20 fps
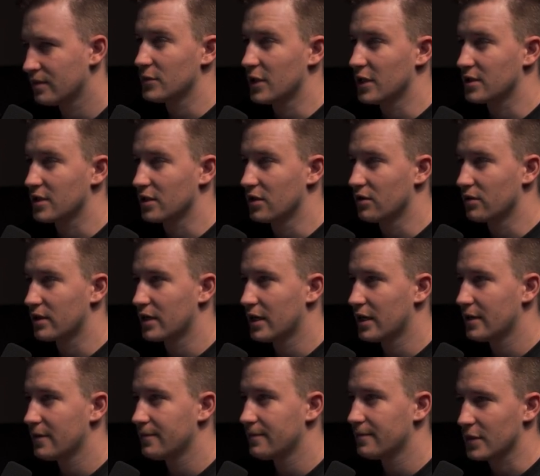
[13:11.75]
Let's hit
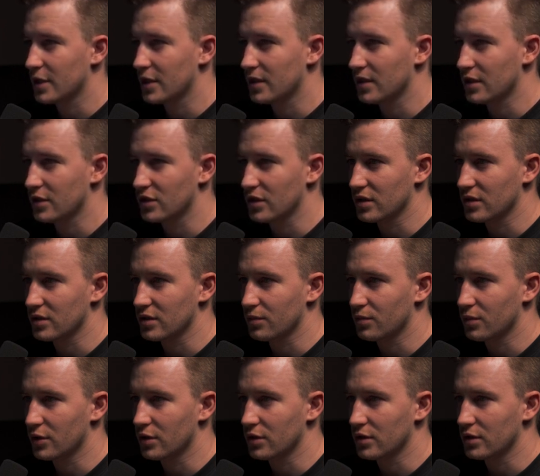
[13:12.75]
okay and adjust some
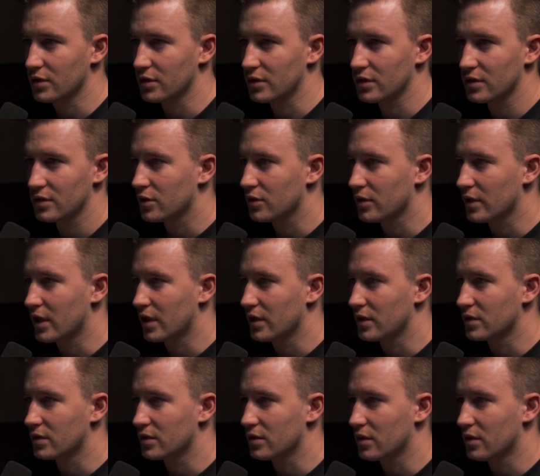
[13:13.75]
points. So yeah,
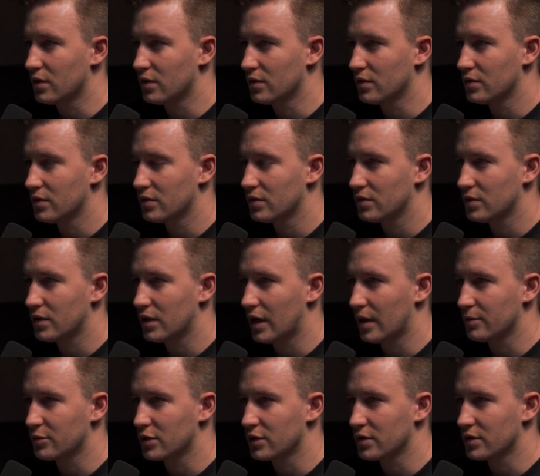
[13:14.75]
it's all
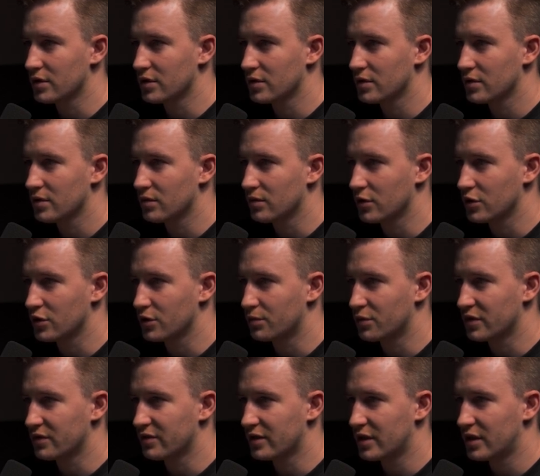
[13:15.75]
up to you what you
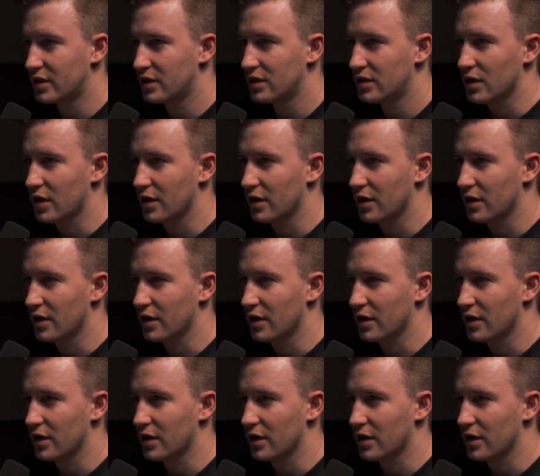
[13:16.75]
prefer.